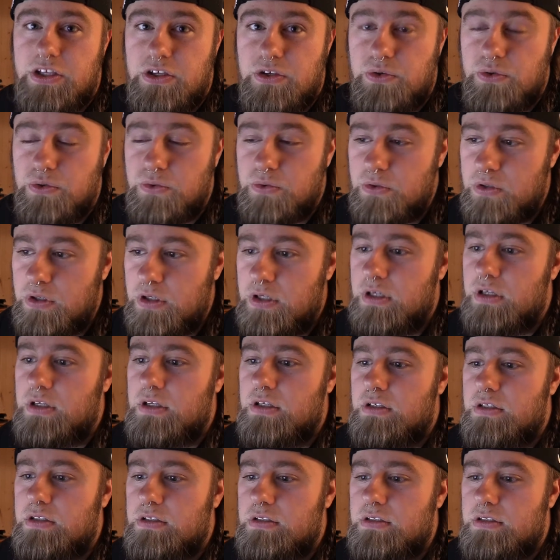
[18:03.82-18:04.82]
you
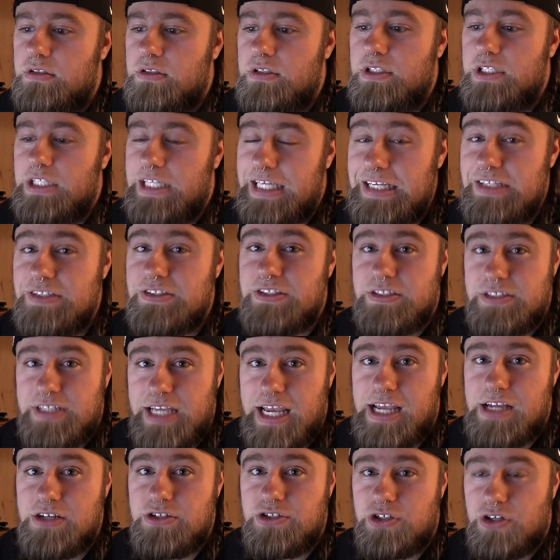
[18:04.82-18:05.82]
he's in
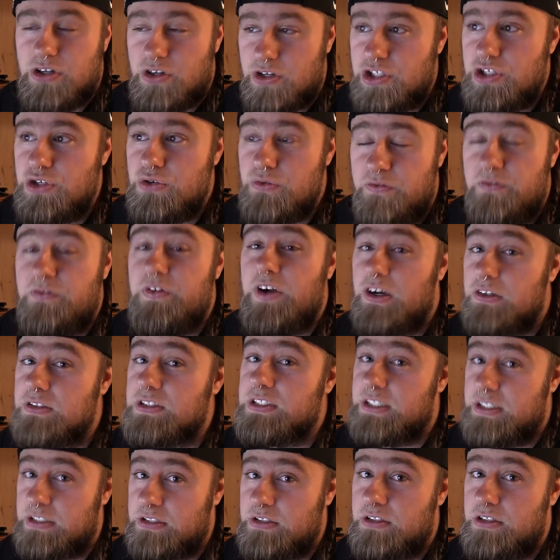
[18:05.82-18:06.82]
danger. You
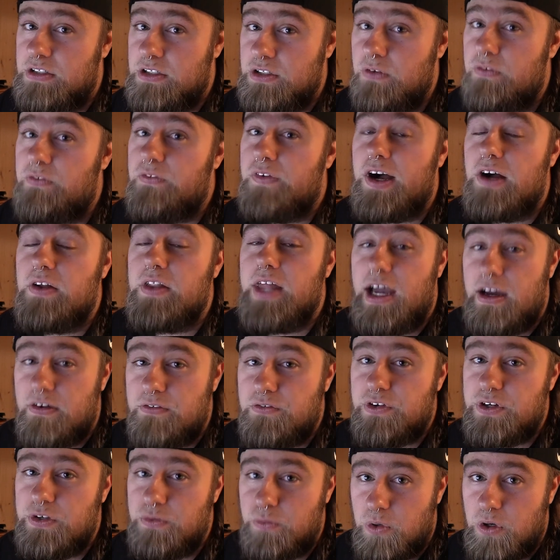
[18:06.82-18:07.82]
felt it. You felt
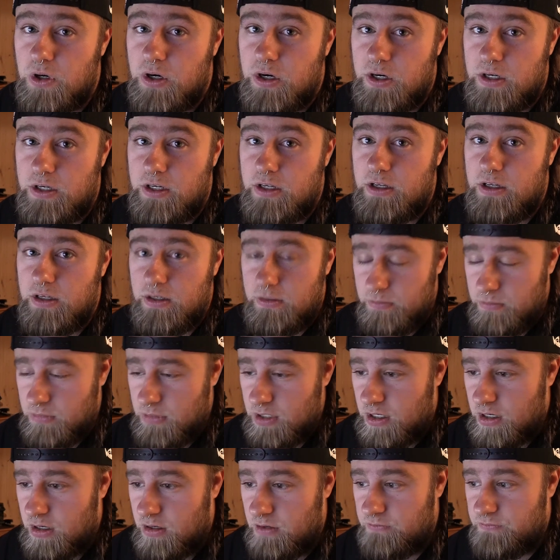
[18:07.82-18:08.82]
every word
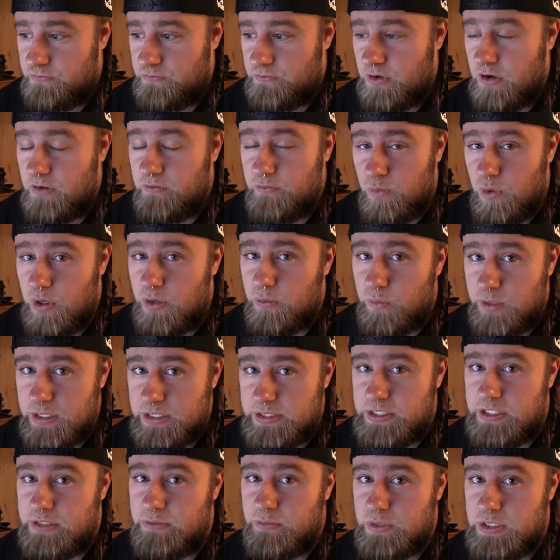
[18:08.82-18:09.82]
of what
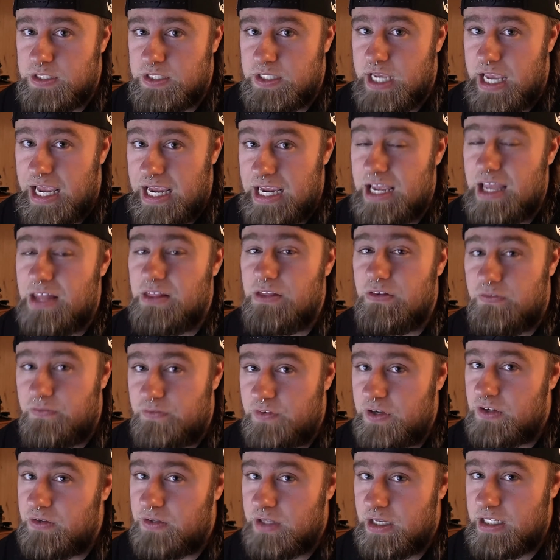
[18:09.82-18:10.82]
Winston was saying and the
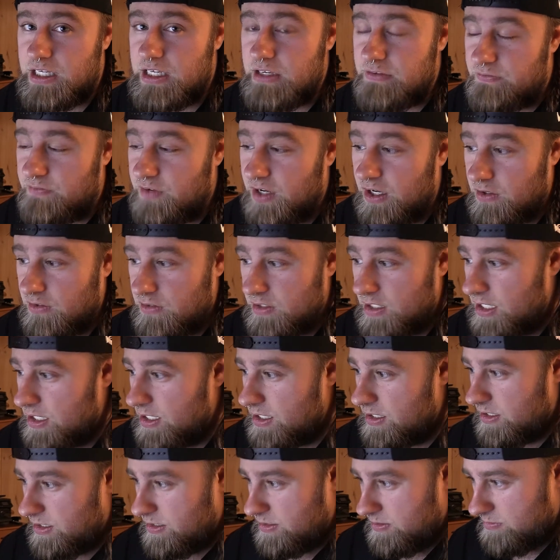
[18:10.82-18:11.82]
fear that he felt.
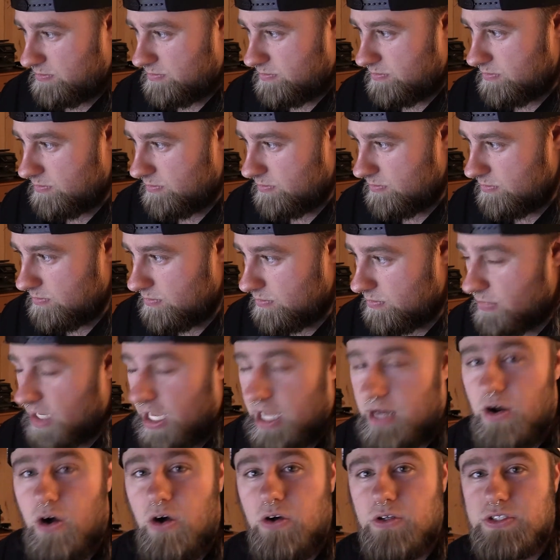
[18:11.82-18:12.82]

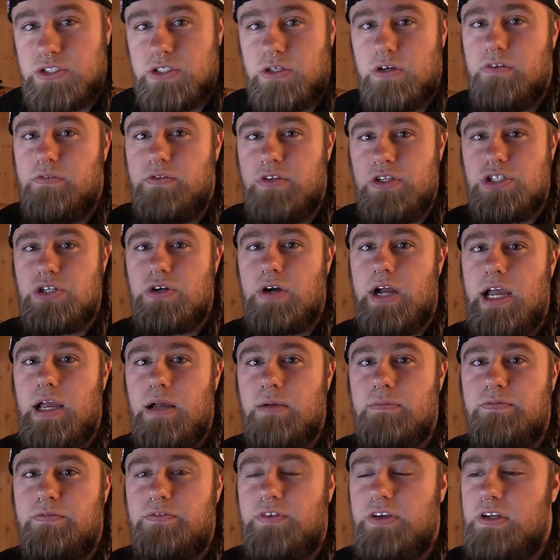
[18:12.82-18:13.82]
And also of the
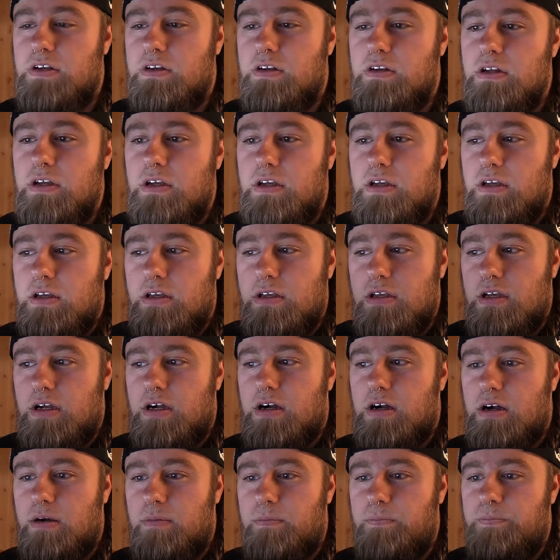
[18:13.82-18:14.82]
triumphant,
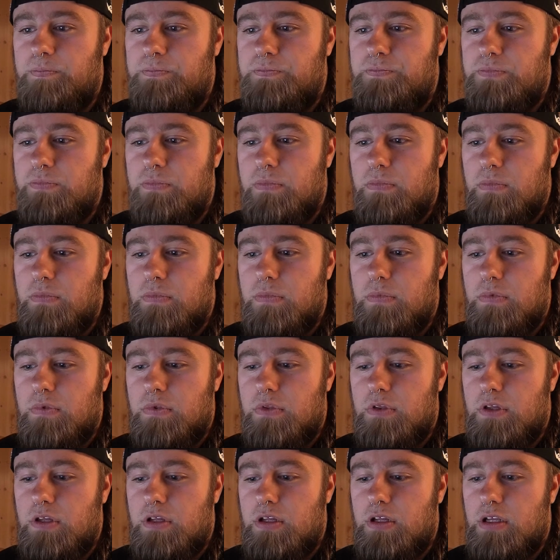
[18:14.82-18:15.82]
when
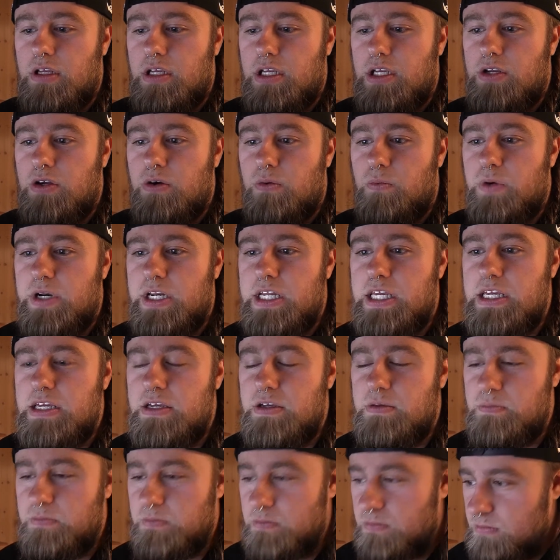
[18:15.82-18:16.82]

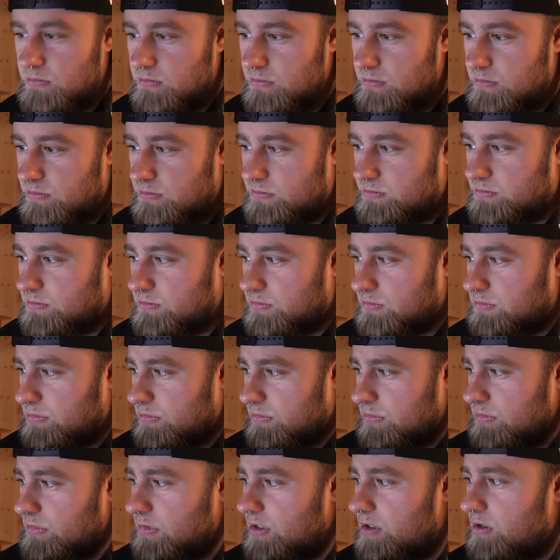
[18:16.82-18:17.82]
he
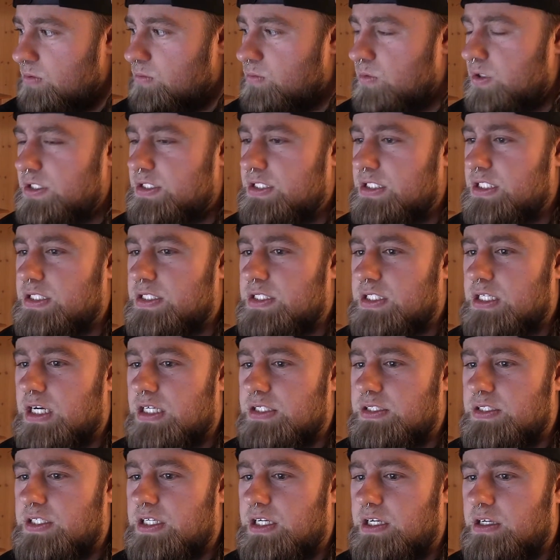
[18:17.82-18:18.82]
was
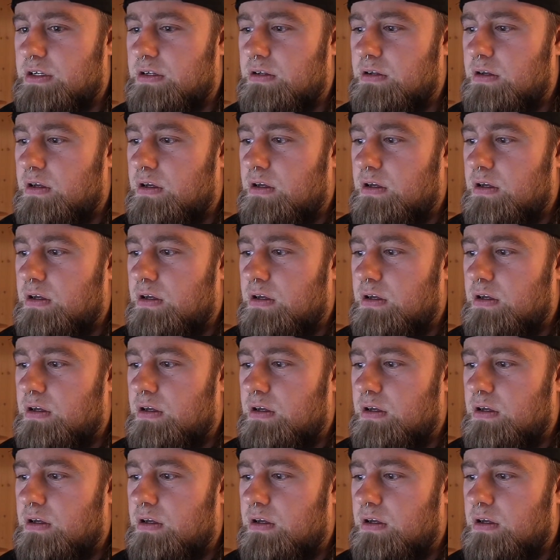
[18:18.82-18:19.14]
discussing,